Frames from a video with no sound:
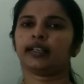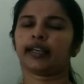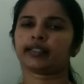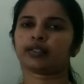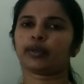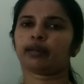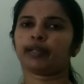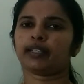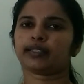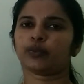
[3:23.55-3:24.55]
x square
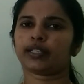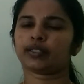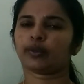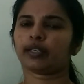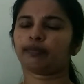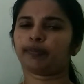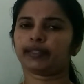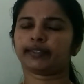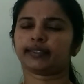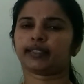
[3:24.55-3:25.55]
minus y square
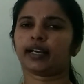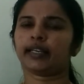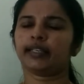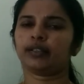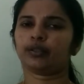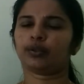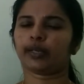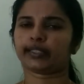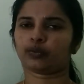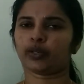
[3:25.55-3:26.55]
plus I into
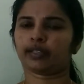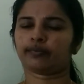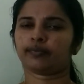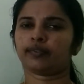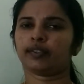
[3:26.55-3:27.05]
2xy.